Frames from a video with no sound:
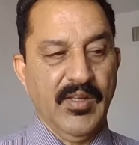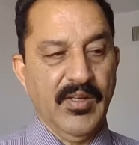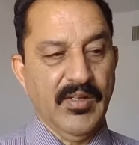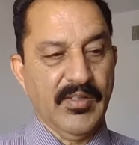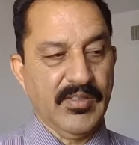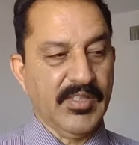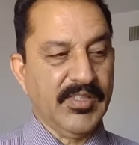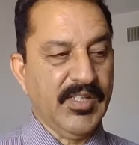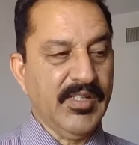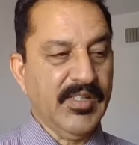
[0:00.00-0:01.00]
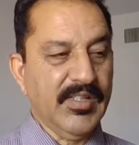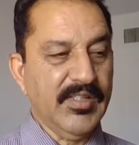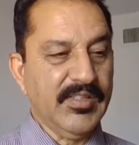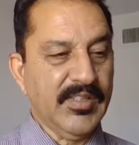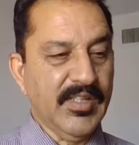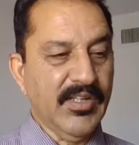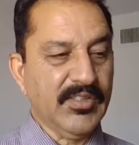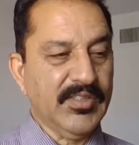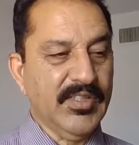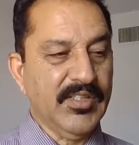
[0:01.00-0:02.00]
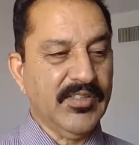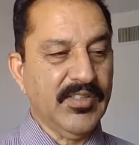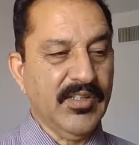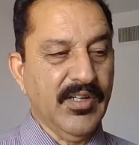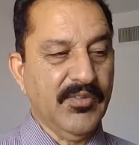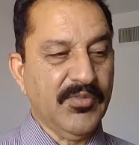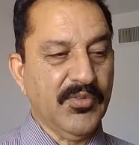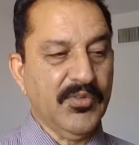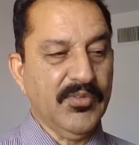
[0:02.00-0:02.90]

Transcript: Rusting is a oxidation of